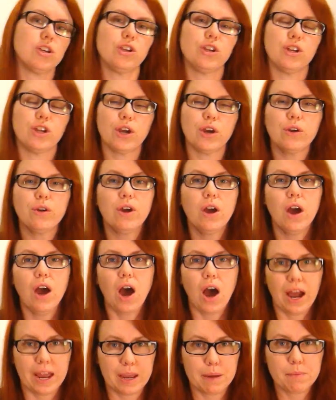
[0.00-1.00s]
so you know,
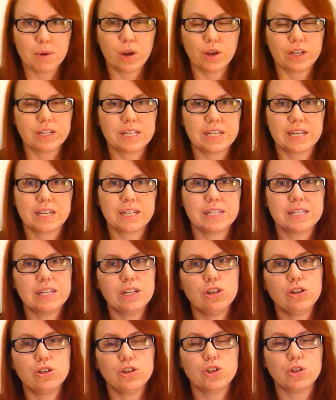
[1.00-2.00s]
I am going to
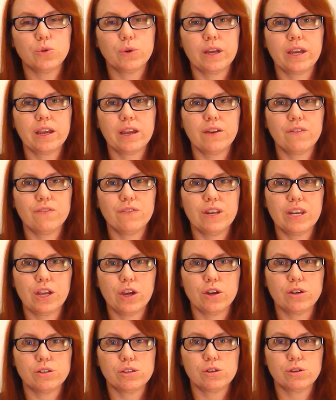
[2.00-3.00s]
continue doing
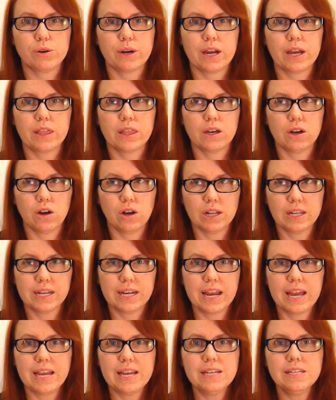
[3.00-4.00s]
videos throughout the
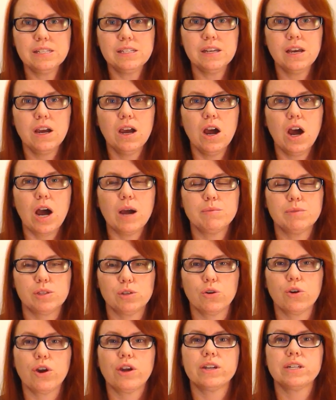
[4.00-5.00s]
holidays. I'm
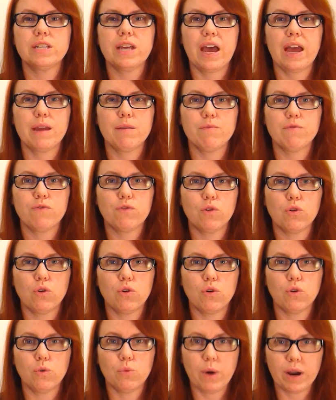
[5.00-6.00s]
still going to aim
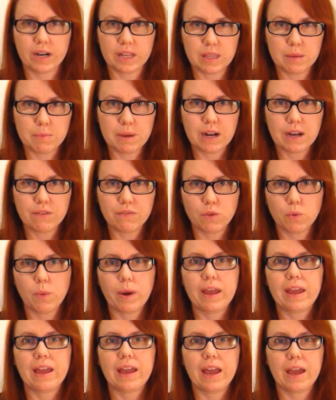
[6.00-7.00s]
for one in the middle of the
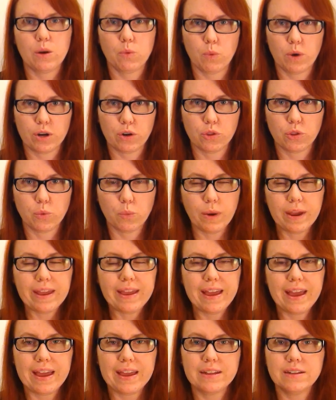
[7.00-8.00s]
week and one on the
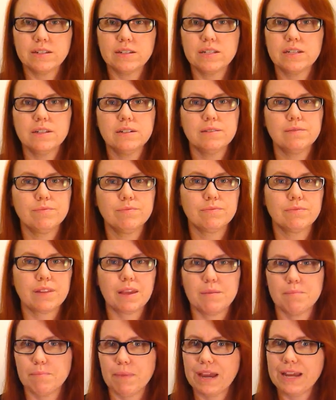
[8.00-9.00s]
weekend.
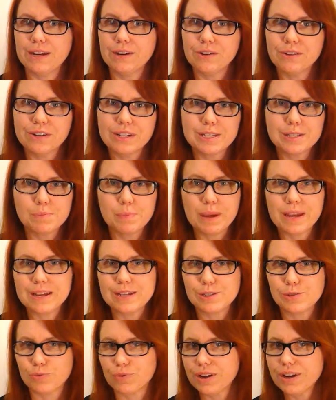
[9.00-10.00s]
It may not be
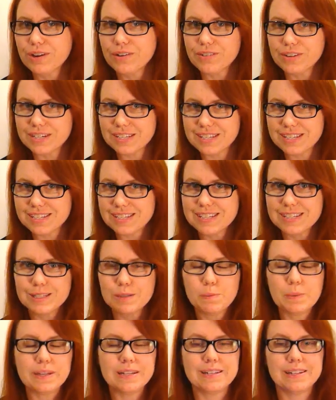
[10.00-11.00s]
as rigorous as
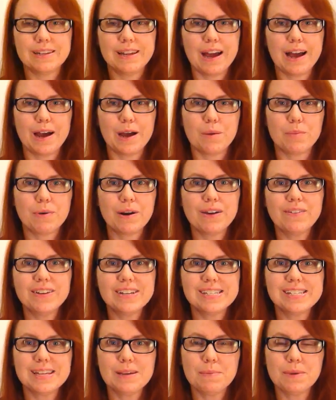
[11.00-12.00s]
it's been
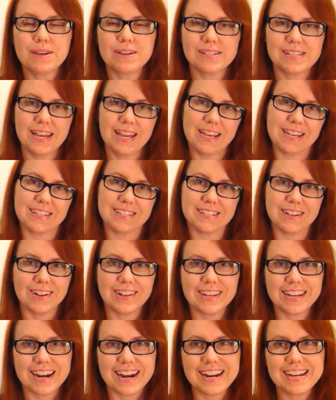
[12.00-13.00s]
previously because, hey, it's
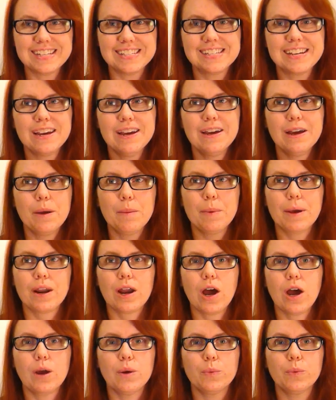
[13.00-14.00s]
holidays. But
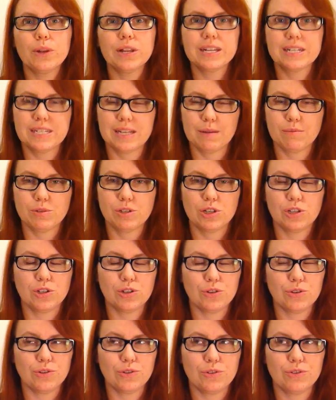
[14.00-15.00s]
I will attempt to
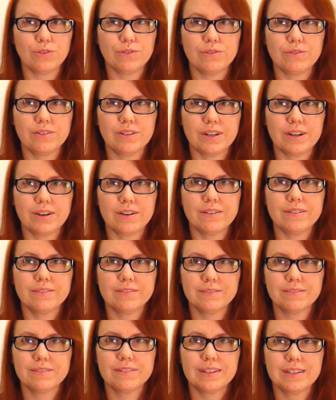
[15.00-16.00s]
do, you
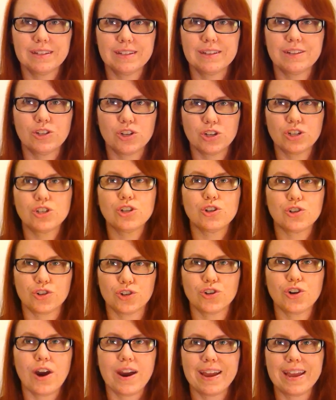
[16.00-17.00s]
know, to
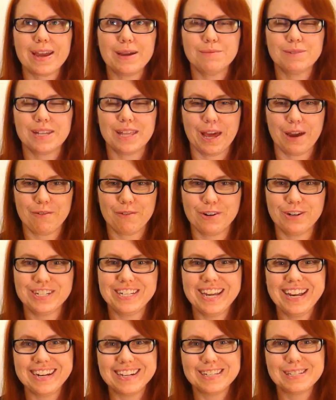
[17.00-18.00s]
try and keep to that
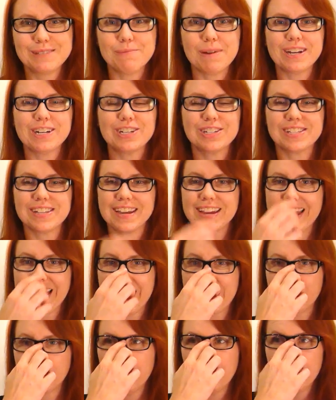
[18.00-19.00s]
routine as much as I
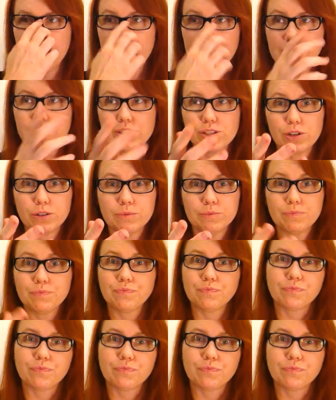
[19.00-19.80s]
can. So